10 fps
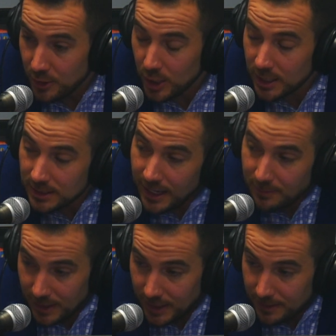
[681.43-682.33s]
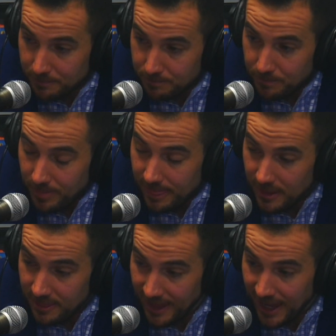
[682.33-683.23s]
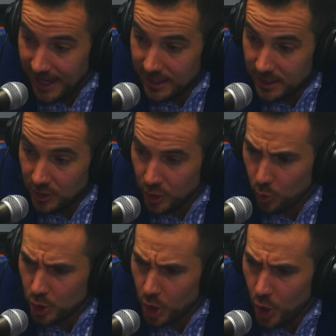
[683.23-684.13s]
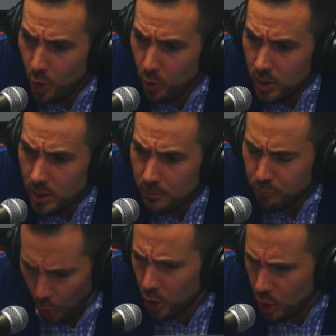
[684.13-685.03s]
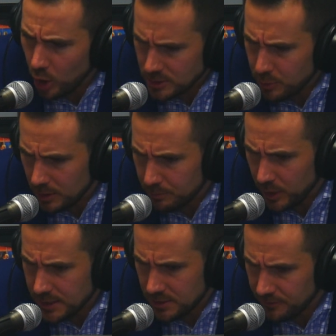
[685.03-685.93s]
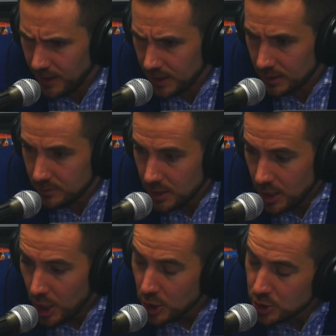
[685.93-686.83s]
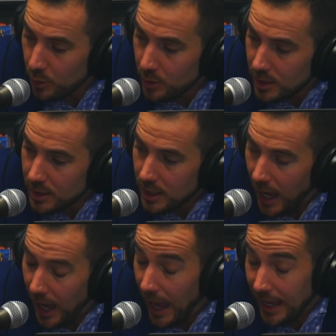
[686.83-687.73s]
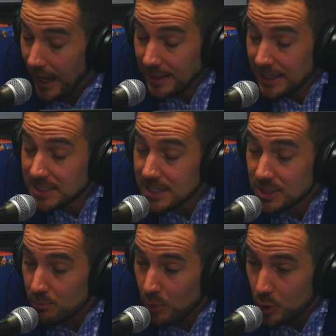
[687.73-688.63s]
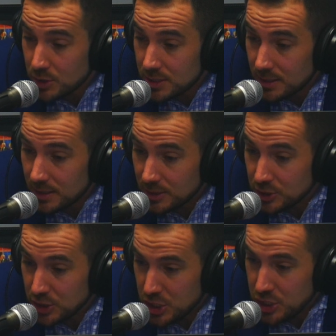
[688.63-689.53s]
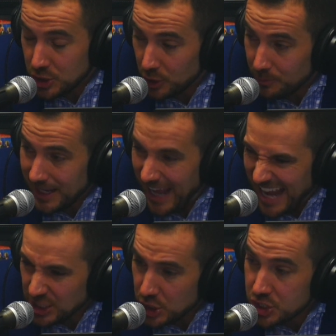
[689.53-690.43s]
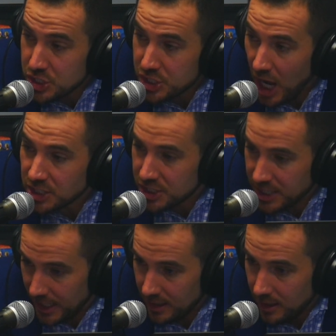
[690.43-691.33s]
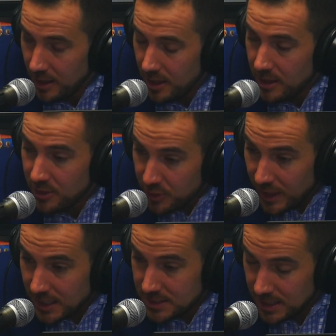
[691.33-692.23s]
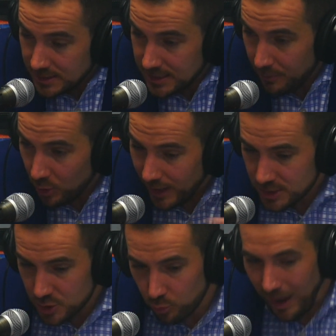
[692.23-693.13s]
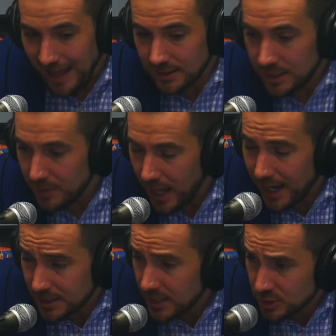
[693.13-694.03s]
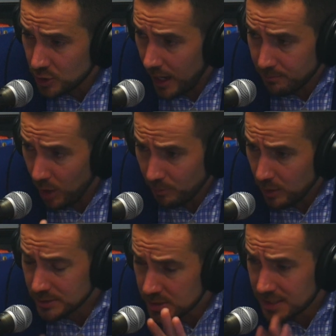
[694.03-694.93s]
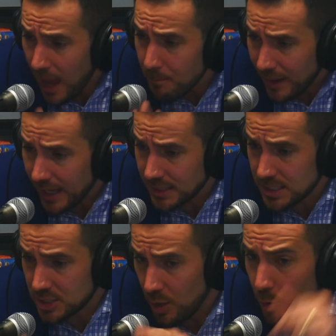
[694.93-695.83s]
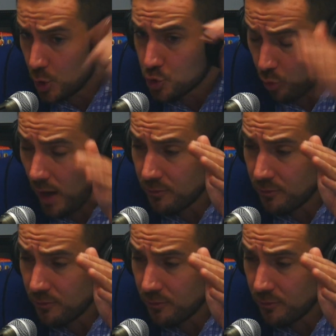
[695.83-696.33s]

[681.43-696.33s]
They're claiming that there were no protocols put into place to follow. So, and this is the most disturbing and disgusting things that Democrats are rallying behind. And Mark, Scott Bates is someone who's